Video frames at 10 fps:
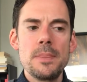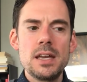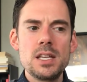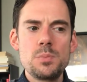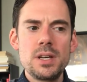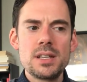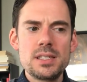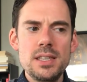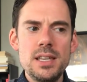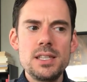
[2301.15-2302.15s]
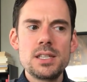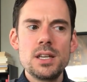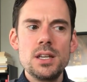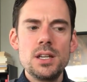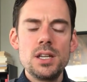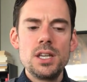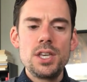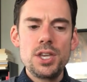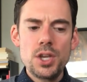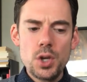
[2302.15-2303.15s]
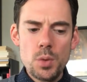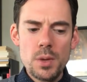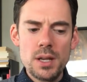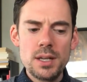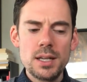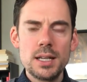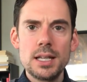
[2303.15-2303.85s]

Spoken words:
is because these human